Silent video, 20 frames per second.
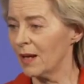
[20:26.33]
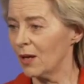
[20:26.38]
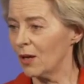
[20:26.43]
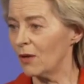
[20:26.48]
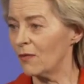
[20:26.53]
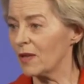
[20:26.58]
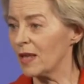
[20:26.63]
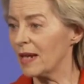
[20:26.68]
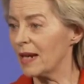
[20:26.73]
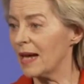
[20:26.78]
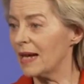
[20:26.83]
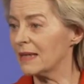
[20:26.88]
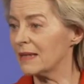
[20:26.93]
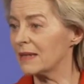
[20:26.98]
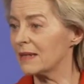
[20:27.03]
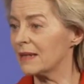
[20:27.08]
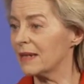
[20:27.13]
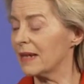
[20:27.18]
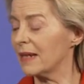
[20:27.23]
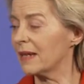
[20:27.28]
Over the
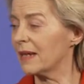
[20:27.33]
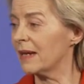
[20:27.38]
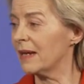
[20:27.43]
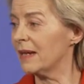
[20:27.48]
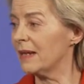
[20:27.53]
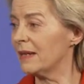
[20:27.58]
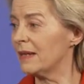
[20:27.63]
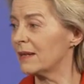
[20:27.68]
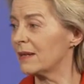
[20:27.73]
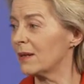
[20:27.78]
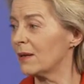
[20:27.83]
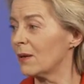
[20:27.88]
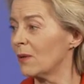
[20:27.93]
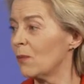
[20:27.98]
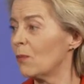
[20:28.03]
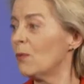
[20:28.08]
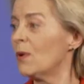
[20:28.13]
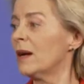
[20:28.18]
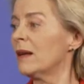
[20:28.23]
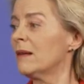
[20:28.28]
last decade,
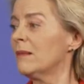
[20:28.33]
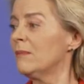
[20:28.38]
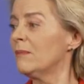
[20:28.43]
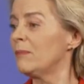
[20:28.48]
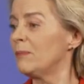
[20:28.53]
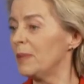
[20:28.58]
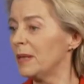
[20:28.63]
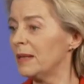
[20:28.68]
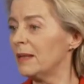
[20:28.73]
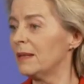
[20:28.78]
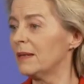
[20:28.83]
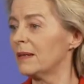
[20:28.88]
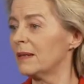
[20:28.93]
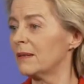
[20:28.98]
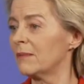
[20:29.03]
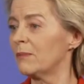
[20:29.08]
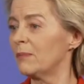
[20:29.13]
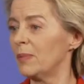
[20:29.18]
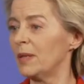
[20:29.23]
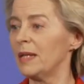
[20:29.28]
1
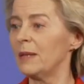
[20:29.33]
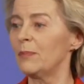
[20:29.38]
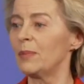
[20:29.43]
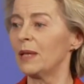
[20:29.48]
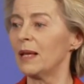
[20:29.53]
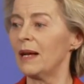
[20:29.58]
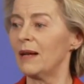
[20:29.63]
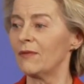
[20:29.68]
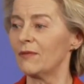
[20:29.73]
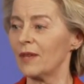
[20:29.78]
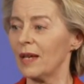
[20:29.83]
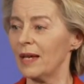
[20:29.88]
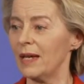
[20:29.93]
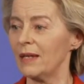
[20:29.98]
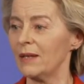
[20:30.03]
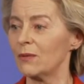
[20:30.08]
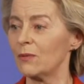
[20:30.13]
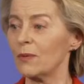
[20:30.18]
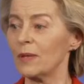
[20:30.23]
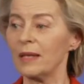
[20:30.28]
billion people have
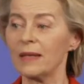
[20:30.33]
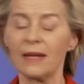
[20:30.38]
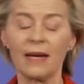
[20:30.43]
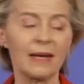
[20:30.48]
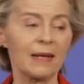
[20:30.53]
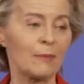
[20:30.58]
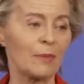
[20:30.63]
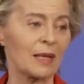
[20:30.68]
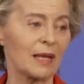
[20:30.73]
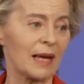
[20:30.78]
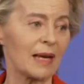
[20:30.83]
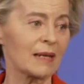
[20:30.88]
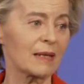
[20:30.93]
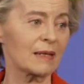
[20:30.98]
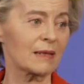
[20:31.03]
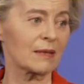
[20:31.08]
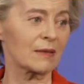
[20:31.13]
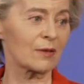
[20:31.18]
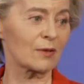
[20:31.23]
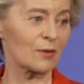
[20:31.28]
gained reliable
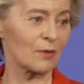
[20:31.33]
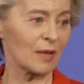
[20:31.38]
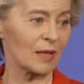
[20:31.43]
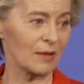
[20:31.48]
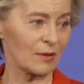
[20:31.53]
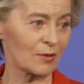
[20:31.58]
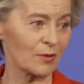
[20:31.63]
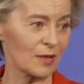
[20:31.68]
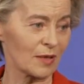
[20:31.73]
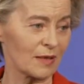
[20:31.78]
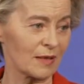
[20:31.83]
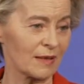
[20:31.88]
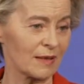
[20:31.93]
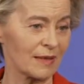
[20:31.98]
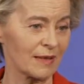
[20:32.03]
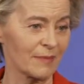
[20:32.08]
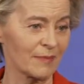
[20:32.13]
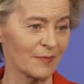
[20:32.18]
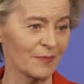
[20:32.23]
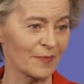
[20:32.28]
access to electricity.